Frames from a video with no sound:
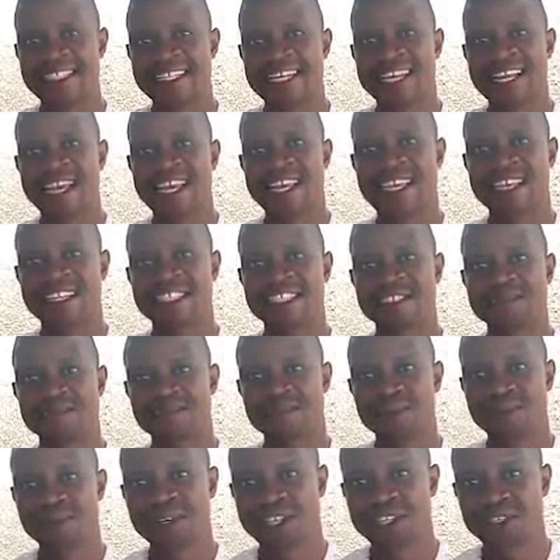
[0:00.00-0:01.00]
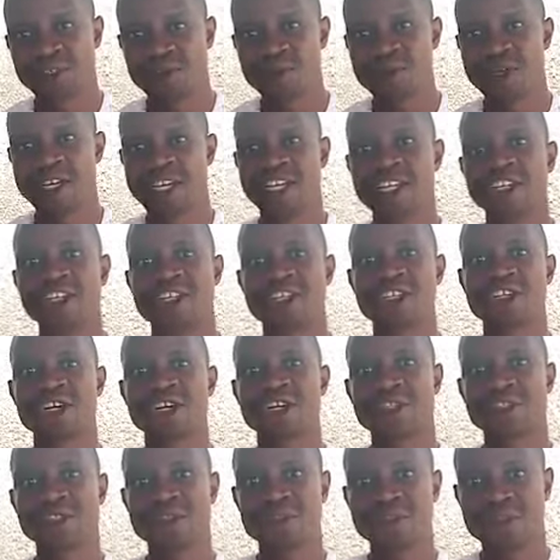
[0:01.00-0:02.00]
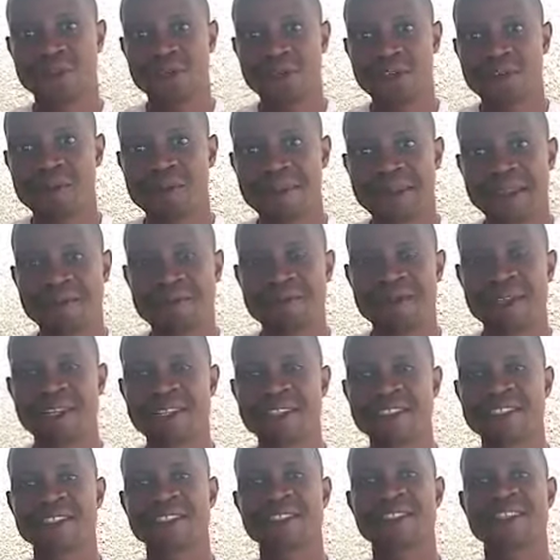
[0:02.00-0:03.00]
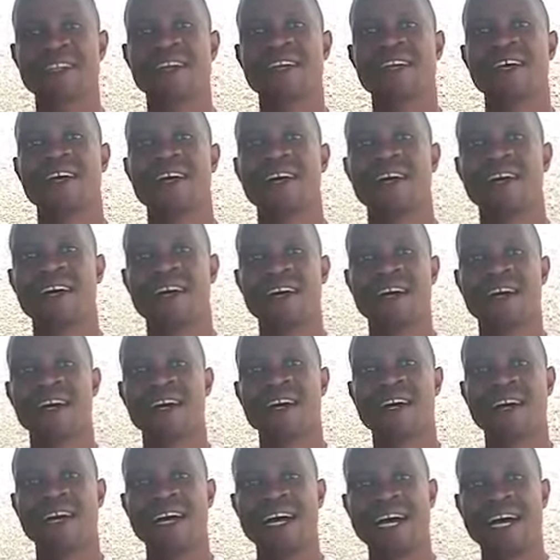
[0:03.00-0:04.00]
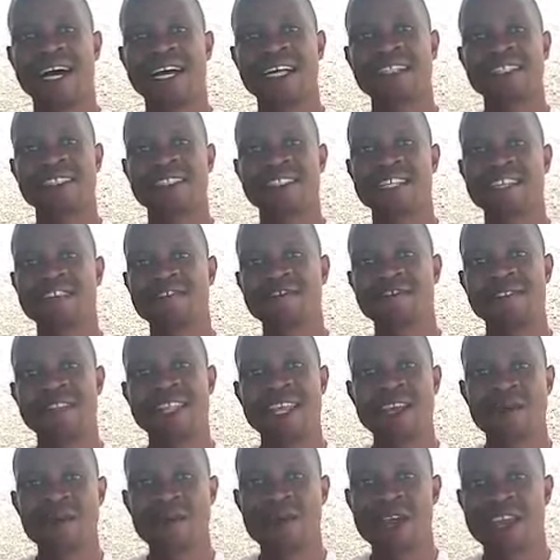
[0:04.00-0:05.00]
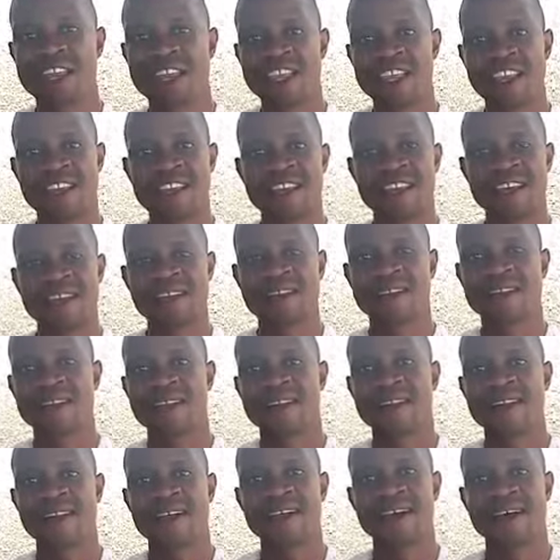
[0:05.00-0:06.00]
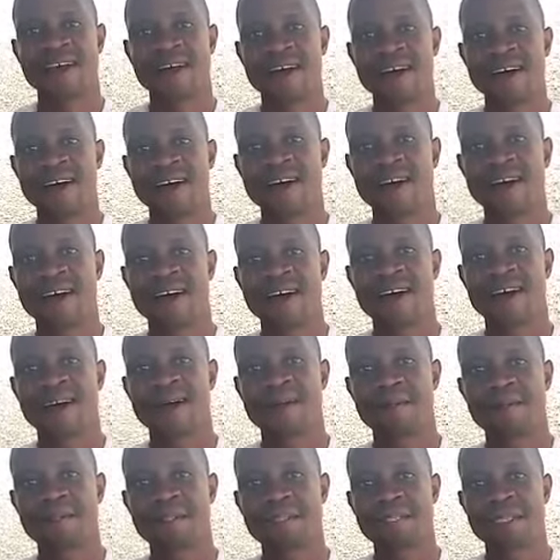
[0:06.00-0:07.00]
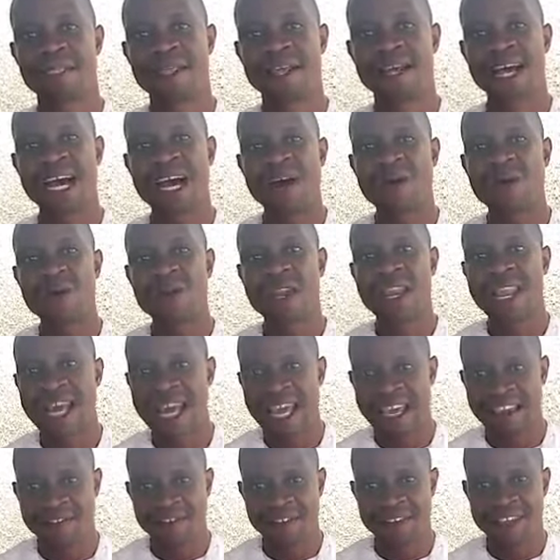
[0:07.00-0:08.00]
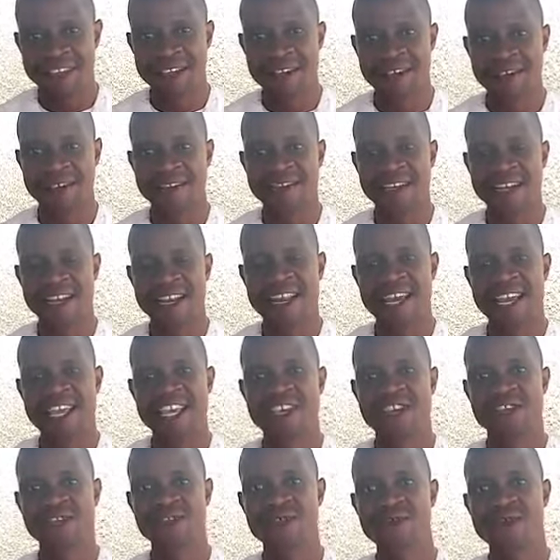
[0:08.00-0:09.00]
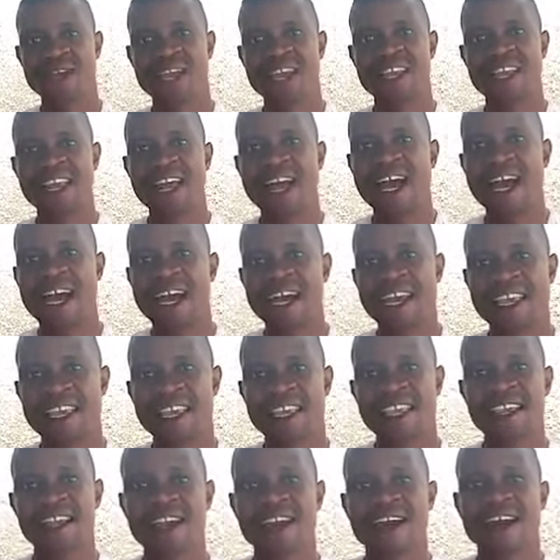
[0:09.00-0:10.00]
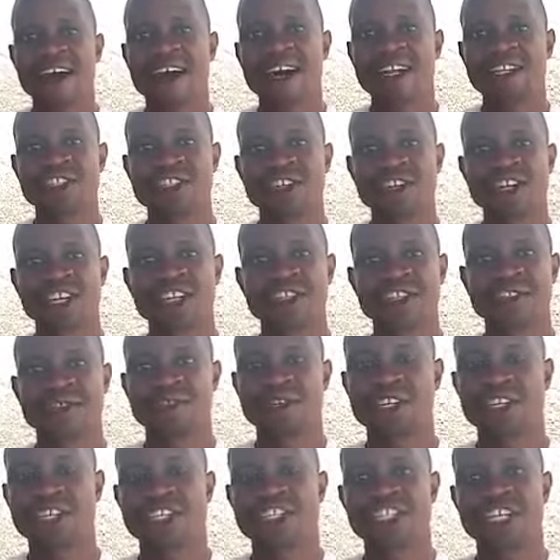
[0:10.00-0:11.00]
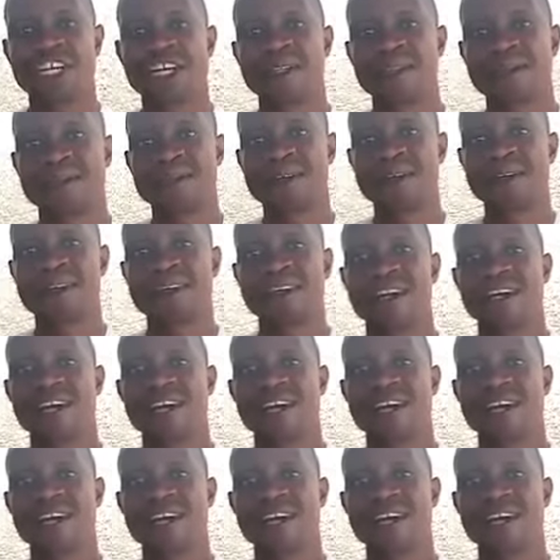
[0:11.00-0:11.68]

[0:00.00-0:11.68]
is like a spirit who can talk to human beings as if they were in our life here. Like you and I are talking to each other,